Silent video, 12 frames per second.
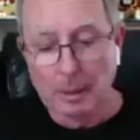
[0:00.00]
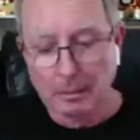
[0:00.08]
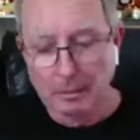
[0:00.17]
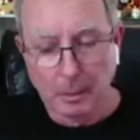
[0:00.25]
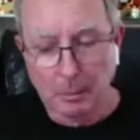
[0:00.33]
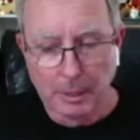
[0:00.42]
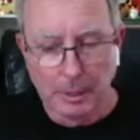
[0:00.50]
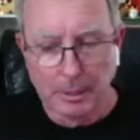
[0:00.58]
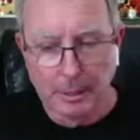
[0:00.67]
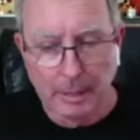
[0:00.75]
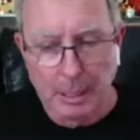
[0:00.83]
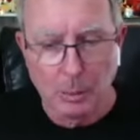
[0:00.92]
I mean,
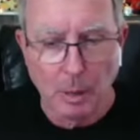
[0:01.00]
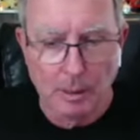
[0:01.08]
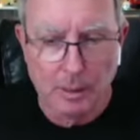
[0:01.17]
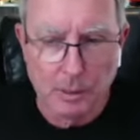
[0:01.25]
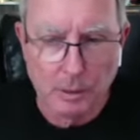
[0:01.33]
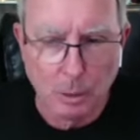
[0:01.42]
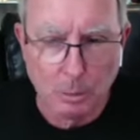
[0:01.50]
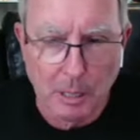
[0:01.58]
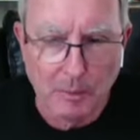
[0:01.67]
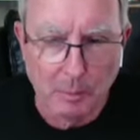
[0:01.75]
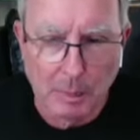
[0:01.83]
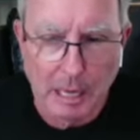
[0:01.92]
completely. That's why so
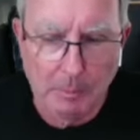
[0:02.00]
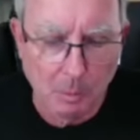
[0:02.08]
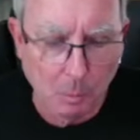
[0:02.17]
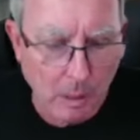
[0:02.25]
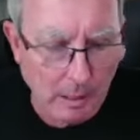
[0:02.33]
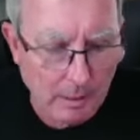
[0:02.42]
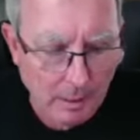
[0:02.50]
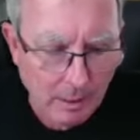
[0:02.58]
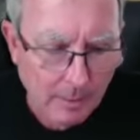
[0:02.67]
many of them came and went.